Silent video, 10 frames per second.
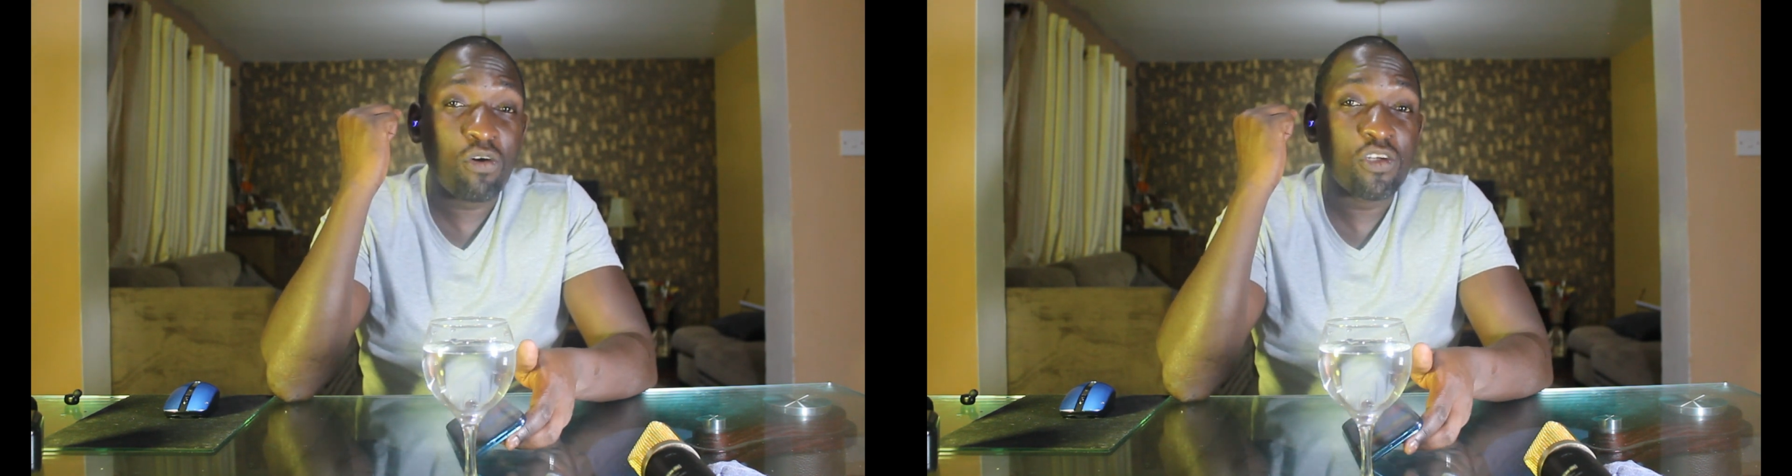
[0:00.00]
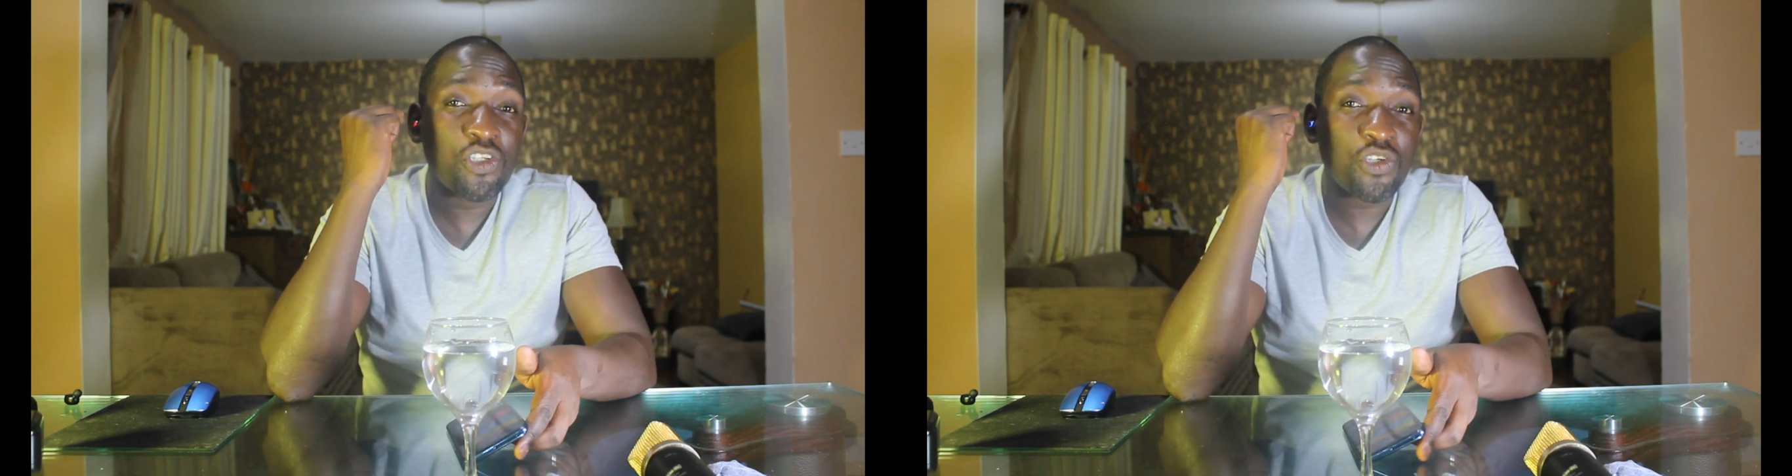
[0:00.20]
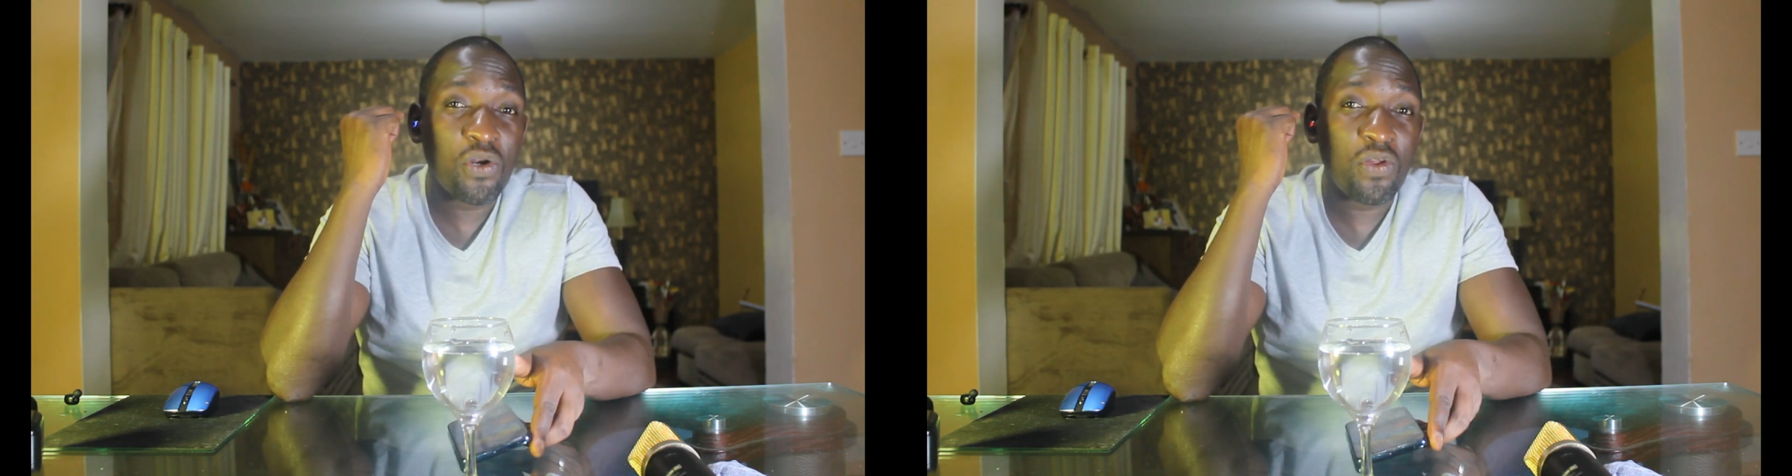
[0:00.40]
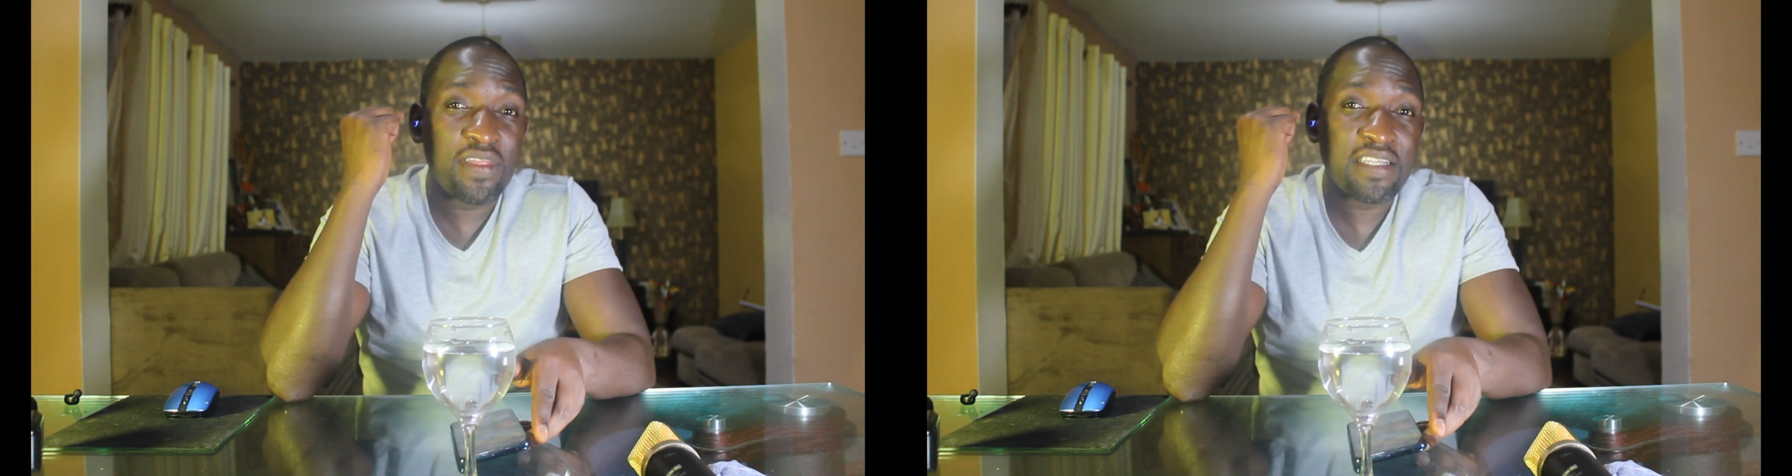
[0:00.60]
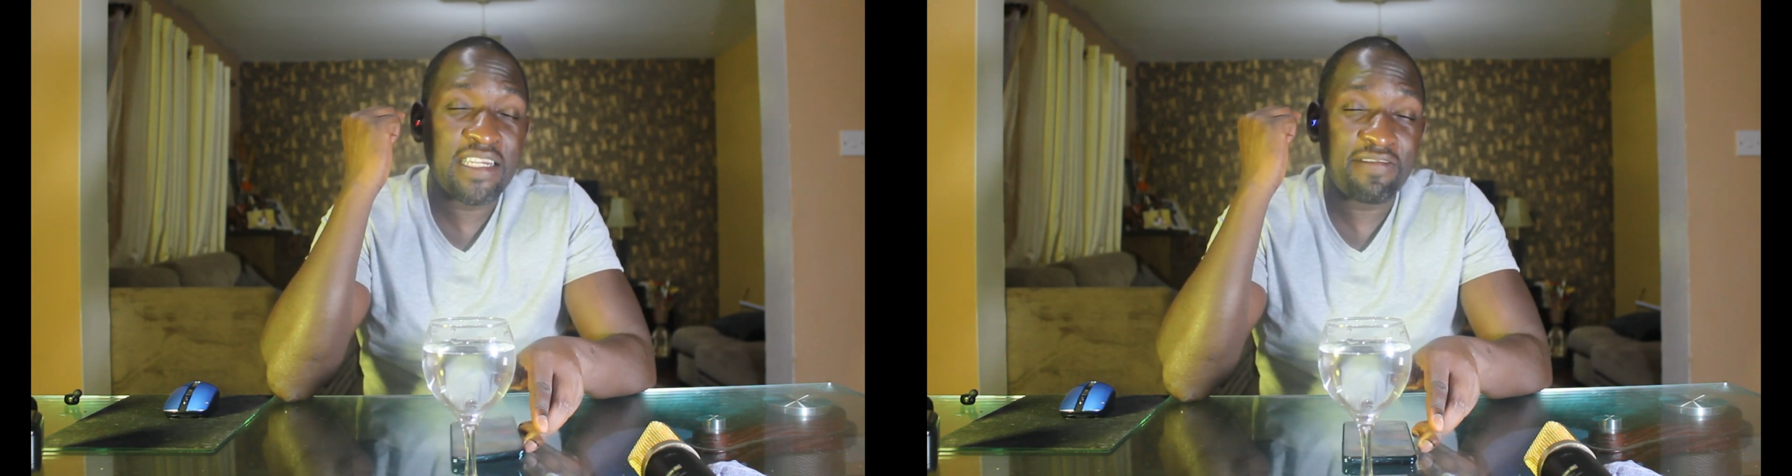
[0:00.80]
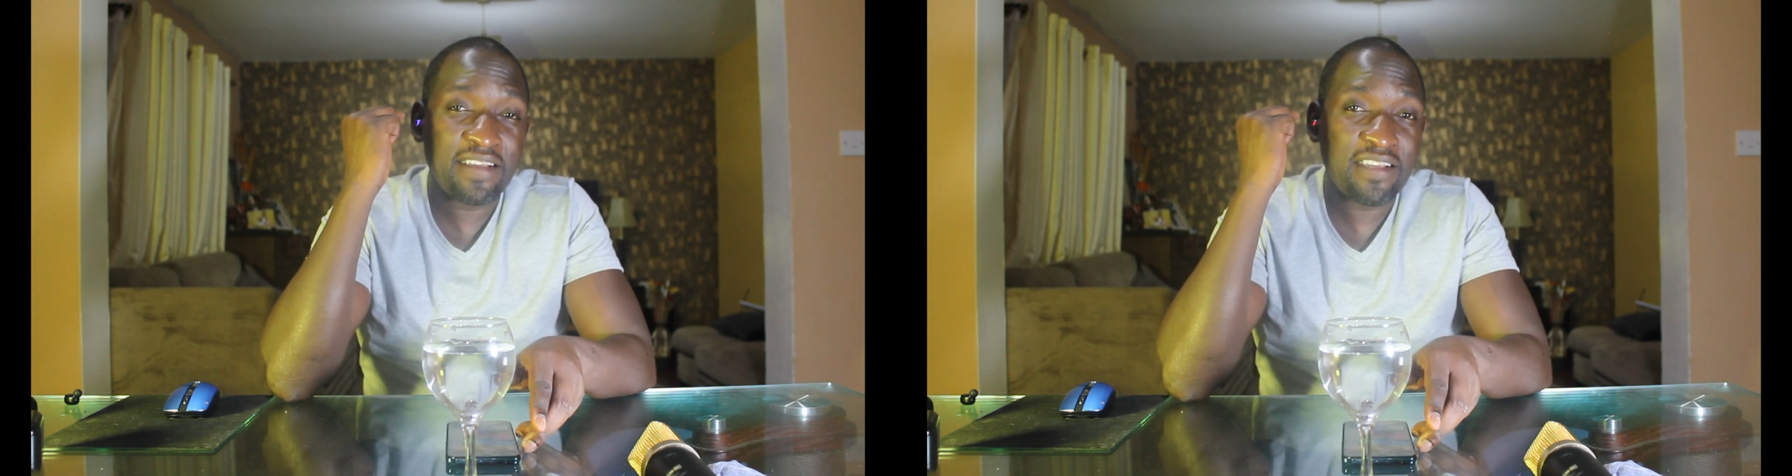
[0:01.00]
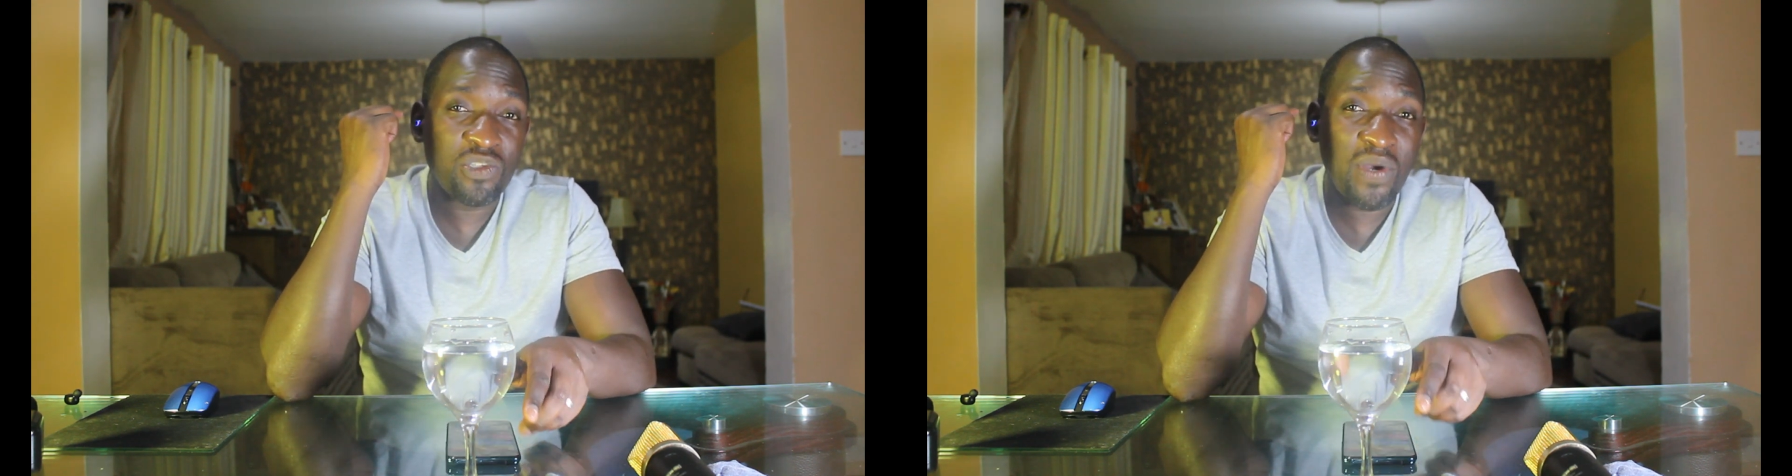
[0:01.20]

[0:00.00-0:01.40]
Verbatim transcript: control on these devices